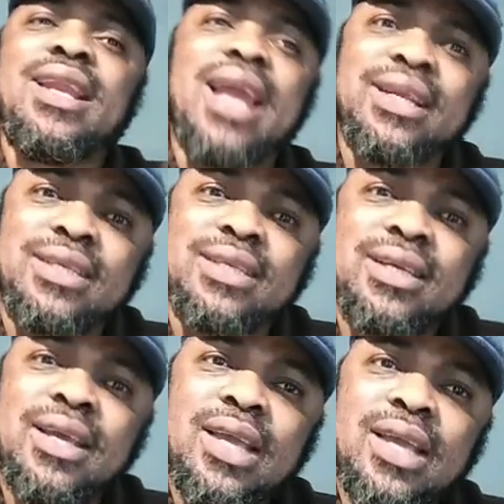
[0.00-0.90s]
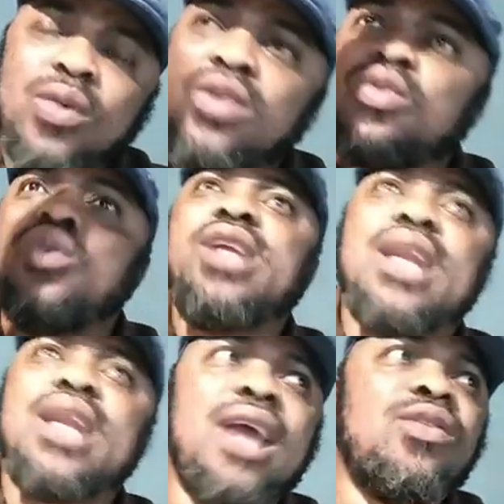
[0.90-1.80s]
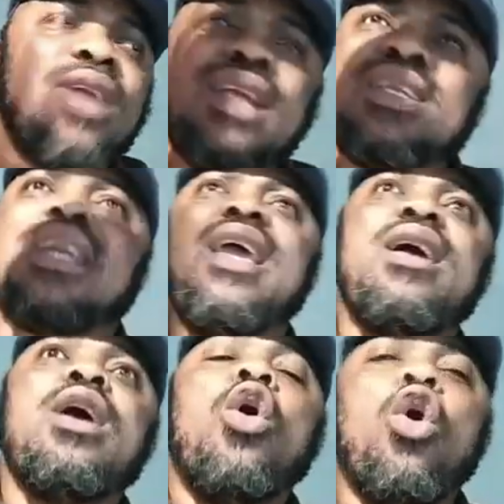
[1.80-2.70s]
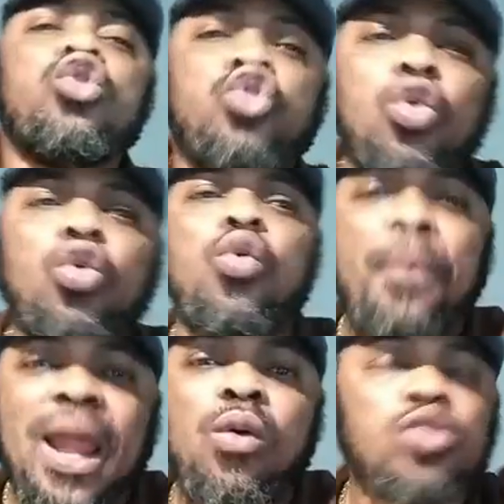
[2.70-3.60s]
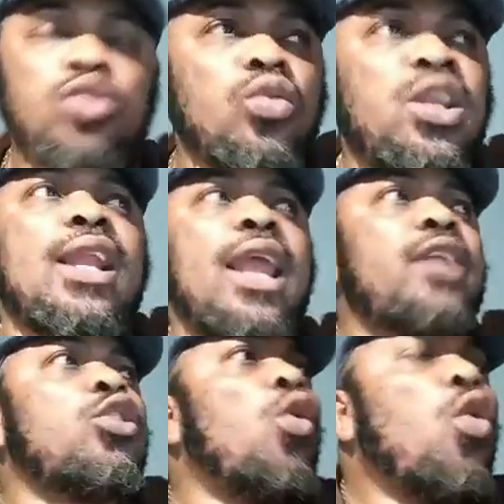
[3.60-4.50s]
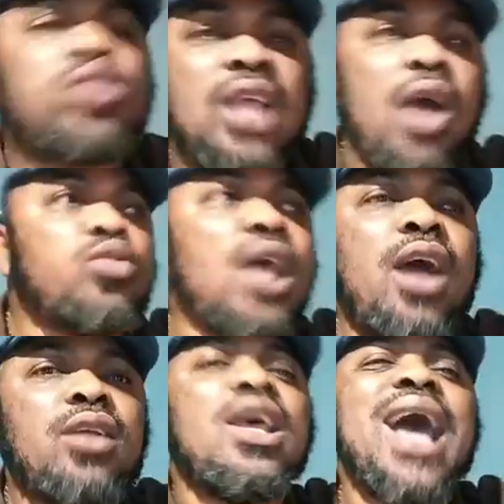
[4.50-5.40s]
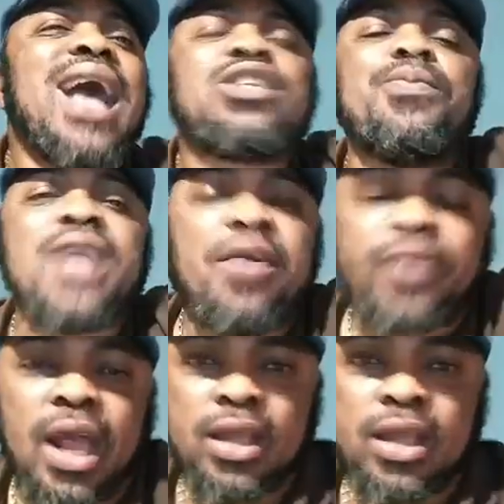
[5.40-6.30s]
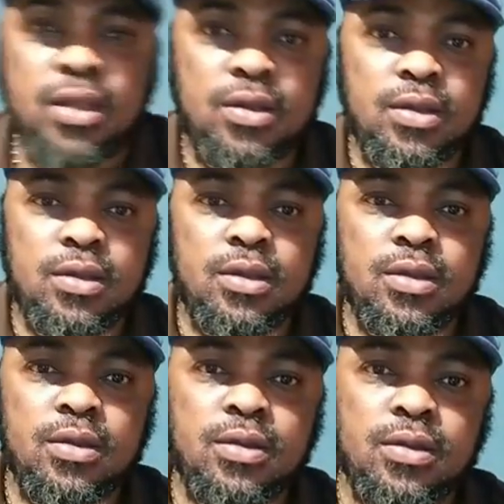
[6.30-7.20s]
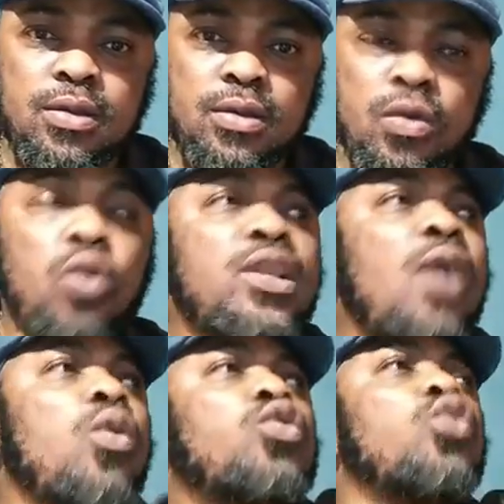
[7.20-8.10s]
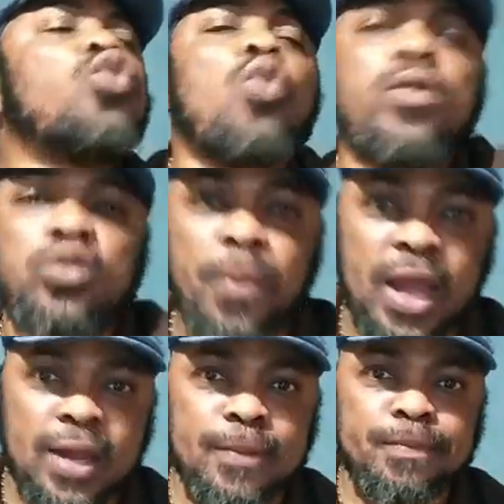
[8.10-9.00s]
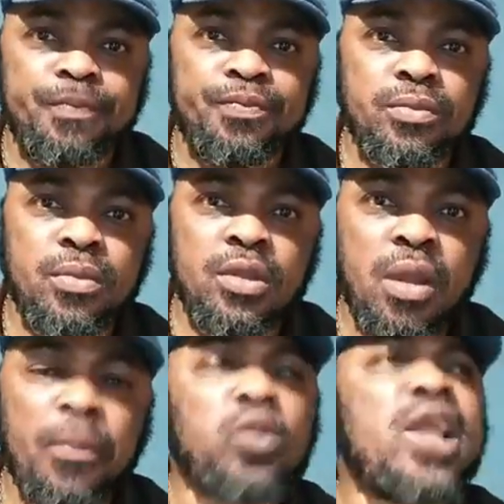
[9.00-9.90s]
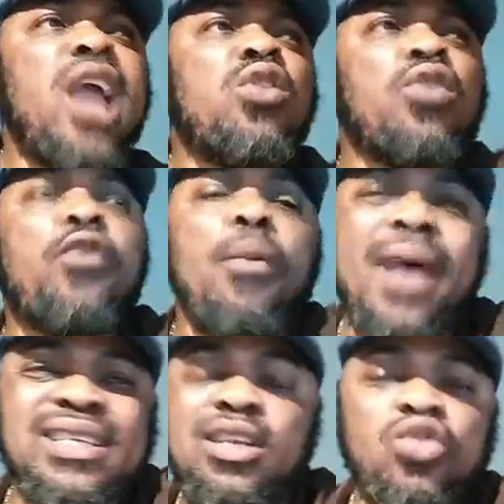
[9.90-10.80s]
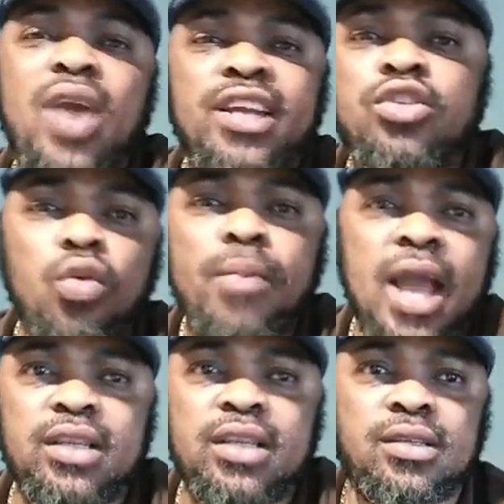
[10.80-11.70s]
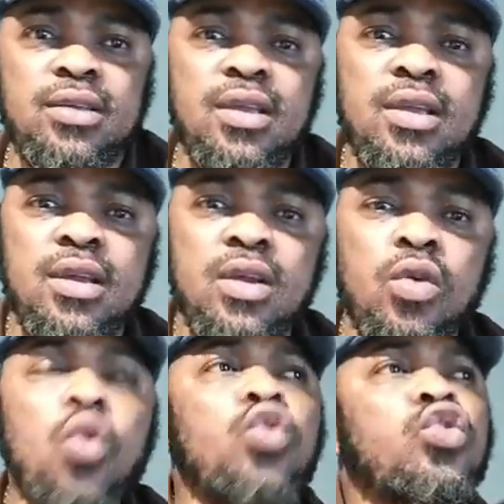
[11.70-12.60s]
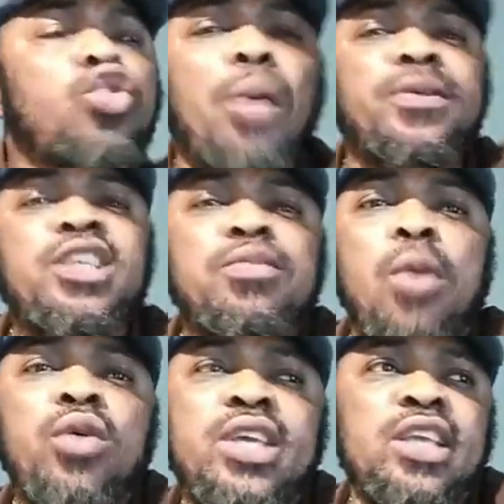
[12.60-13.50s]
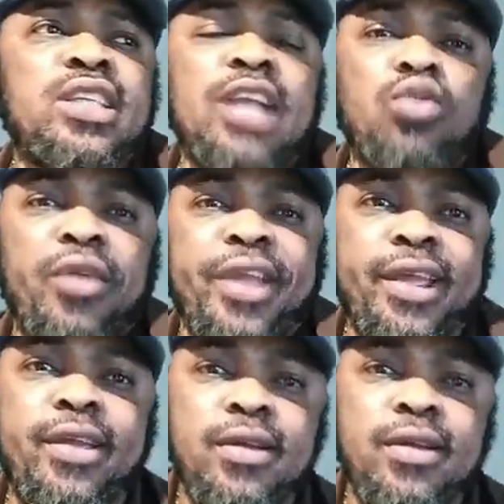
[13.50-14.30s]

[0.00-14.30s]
land. When you go there now, you now declare, Ojukwu plan was to declare the whole South as Biafra. That was Ojukwu's plan. But thank God for Obasanjo and the Yorubas, who stopped these monkeys at Ore.